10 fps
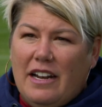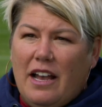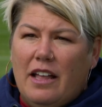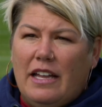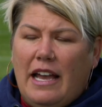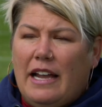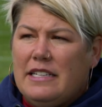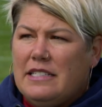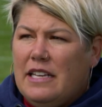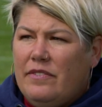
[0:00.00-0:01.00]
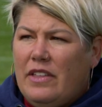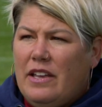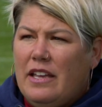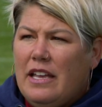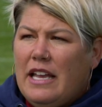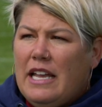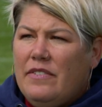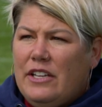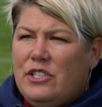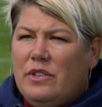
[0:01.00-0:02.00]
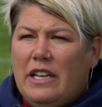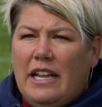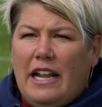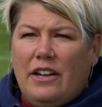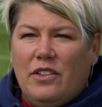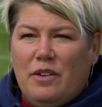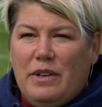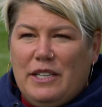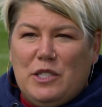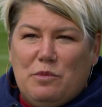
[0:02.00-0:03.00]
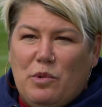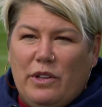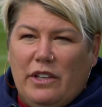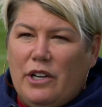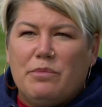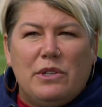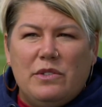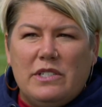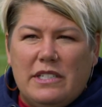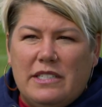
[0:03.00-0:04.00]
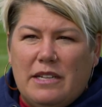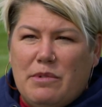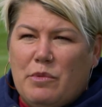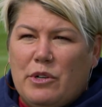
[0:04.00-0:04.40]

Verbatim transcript: at all. And honestly, if they if they do get it, I know that we can support their immune system, and